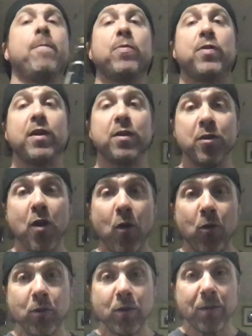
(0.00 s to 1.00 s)
The
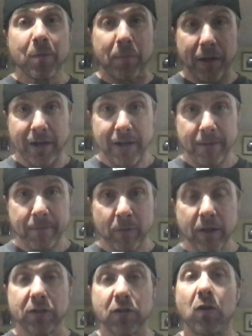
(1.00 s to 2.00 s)
note B
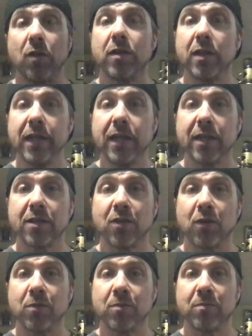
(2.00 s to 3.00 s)
is called the leading tone,
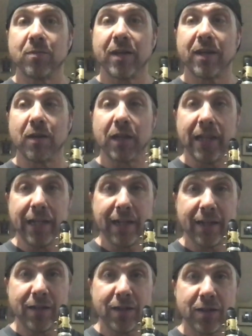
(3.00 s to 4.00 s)
and it
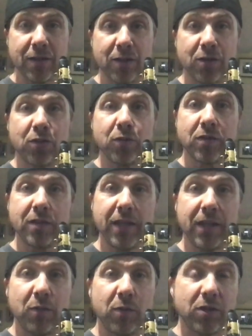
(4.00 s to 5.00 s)
leads to
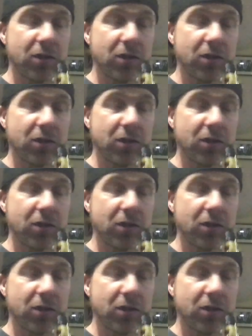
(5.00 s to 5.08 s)
C, which